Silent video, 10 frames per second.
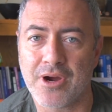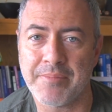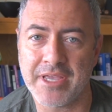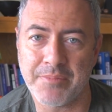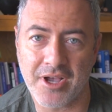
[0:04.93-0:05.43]
I
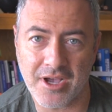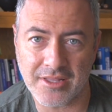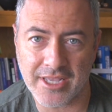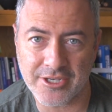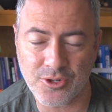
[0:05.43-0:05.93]
made my
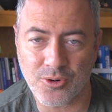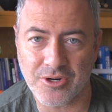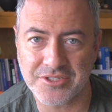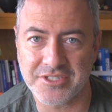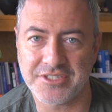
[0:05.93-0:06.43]
online
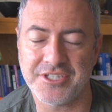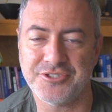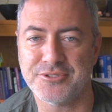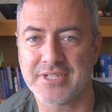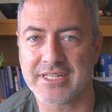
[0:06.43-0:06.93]
course to
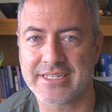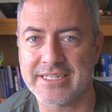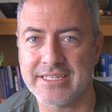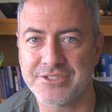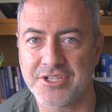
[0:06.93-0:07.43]
teach you
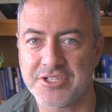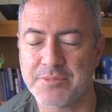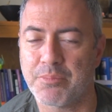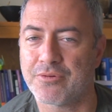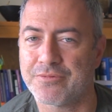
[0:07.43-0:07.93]
telekinesis,
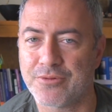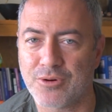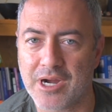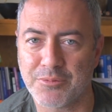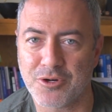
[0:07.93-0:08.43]

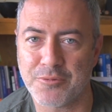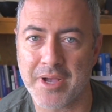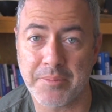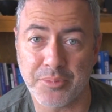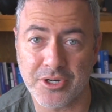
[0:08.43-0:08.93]
before I wrote
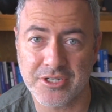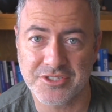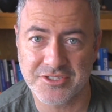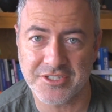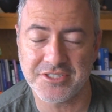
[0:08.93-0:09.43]
my
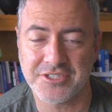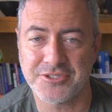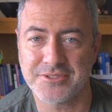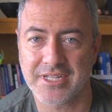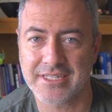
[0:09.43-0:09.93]
books to
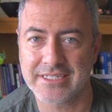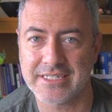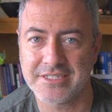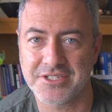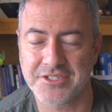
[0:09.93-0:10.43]
teach you
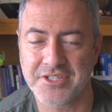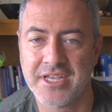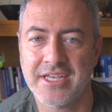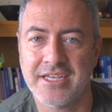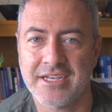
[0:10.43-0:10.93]
telekinesis,
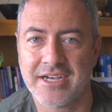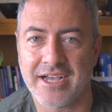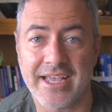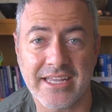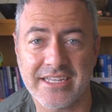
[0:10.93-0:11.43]

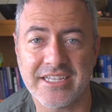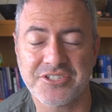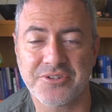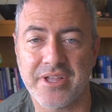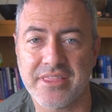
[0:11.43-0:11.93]
I had a
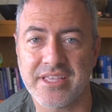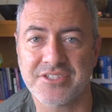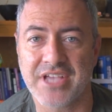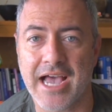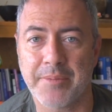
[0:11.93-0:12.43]
history.
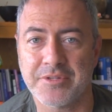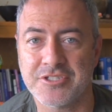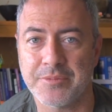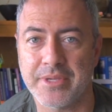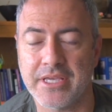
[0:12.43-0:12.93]
Things happened
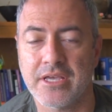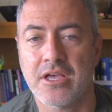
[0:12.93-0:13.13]
to me